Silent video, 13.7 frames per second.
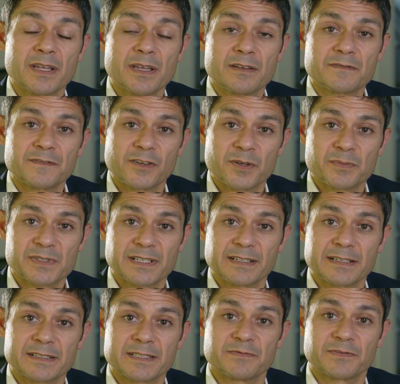firms
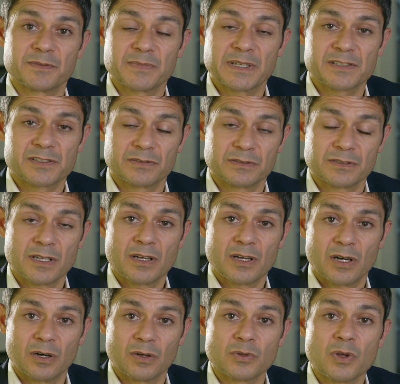collect information
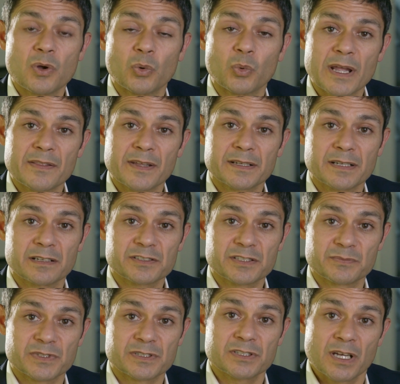on where their
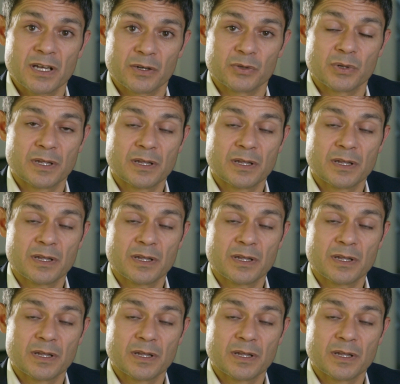customers go